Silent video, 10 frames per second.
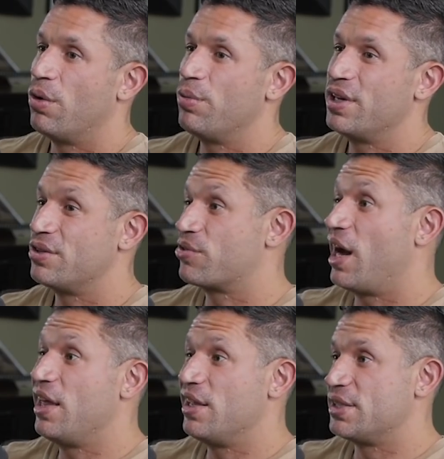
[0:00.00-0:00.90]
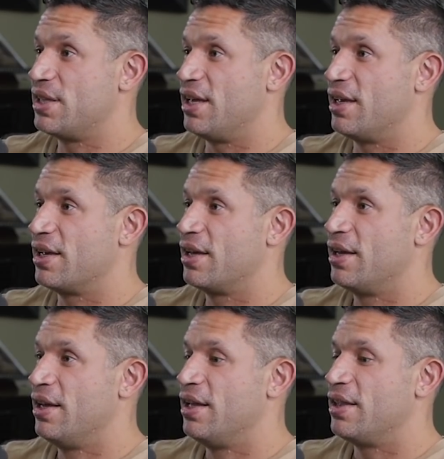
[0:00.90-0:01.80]
Or we could try this thing
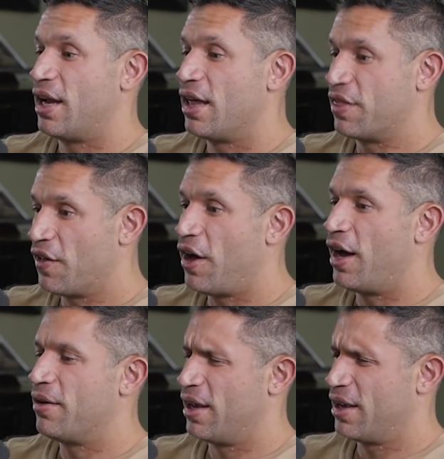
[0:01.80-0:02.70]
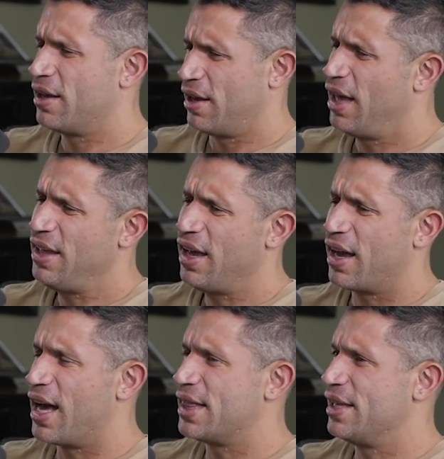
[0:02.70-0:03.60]
that I thought, like, I think
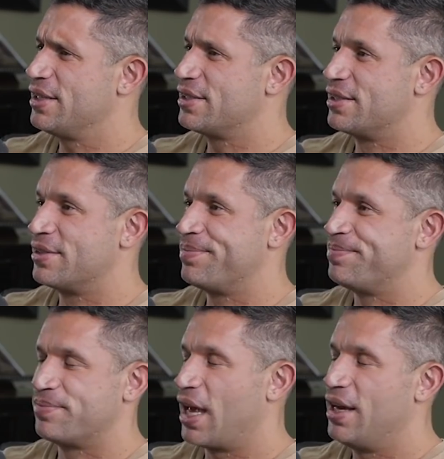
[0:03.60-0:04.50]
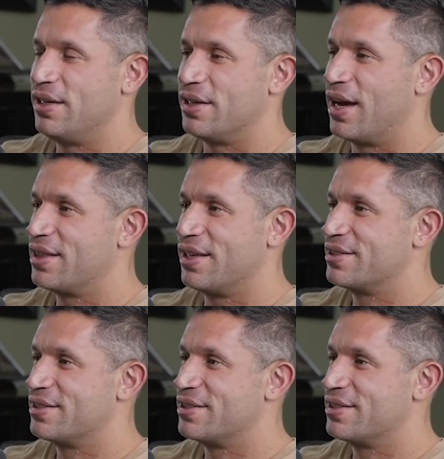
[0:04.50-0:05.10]
I got this. Yeah. I didn't got